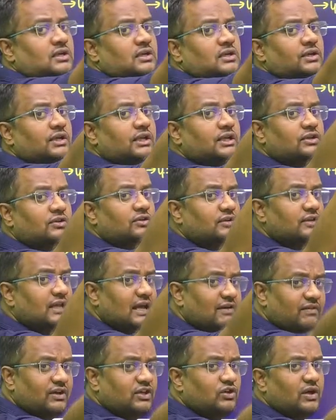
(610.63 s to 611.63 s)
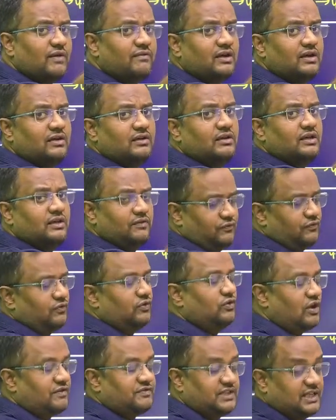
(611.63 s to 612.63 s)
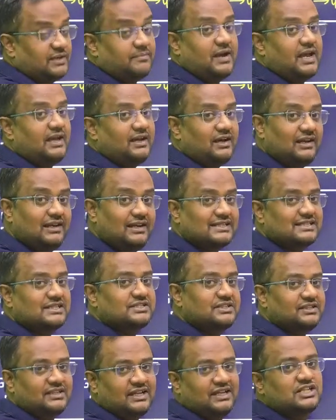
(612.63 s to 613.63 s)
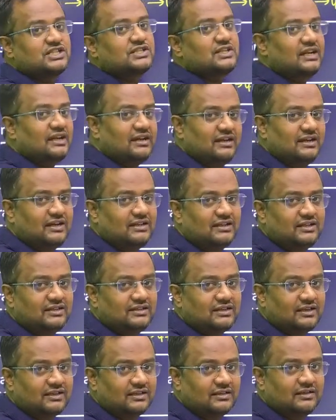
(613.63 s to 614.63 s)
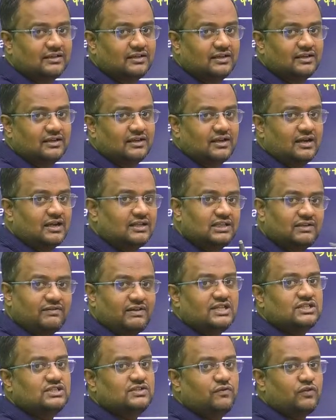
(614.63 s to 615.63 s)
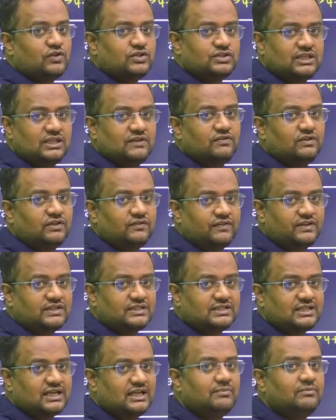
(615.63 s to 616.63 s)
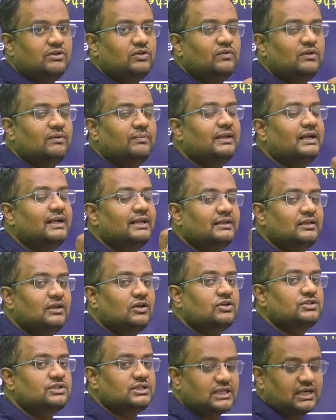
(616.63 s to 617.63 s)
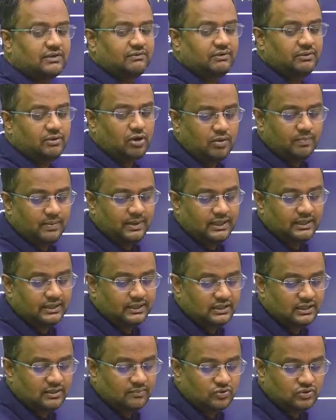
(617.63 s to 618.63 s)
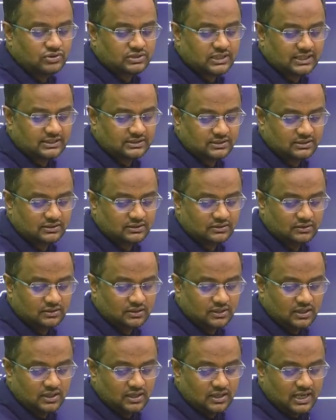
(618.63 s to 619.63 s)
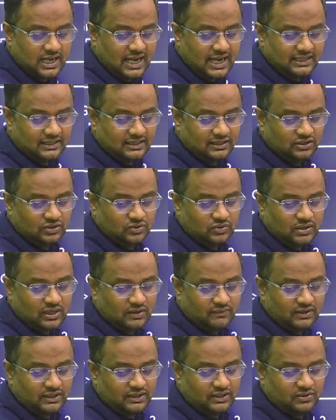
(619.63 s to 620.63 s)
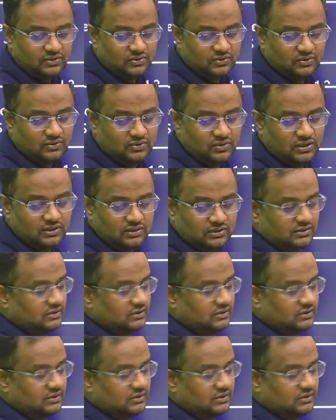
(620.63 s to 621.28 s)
If you have seen my earlier session, then it's other thing. Otherwise, if you are seeing for the first time, you will be getting the logic that will not be written in the books, guys. Hi Nandu, how are you?